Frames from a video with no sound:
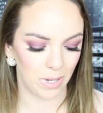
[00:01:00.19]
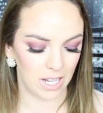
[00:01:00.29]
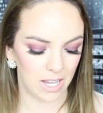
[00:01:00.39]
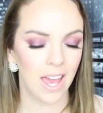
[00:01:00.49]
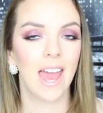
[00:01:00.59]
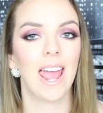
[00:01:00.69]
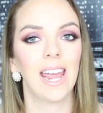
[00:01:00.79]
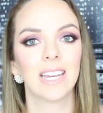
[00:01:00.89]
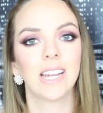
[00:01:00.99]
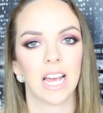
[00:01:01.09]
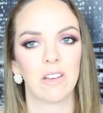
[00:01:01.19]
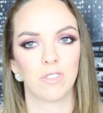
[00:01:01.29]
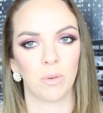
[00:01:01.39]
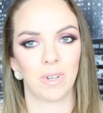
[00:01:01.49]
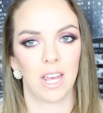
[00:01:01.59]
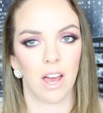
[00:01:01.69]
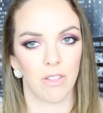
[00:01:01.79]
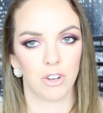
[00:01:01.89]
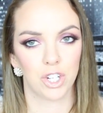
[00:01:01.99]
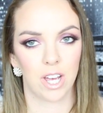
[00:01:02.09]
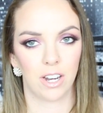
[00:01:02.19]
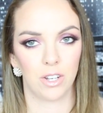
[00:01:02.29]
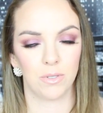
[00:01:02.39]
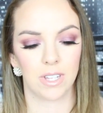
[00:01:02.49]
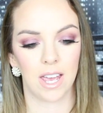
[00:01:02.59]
many, and I have so many other shadows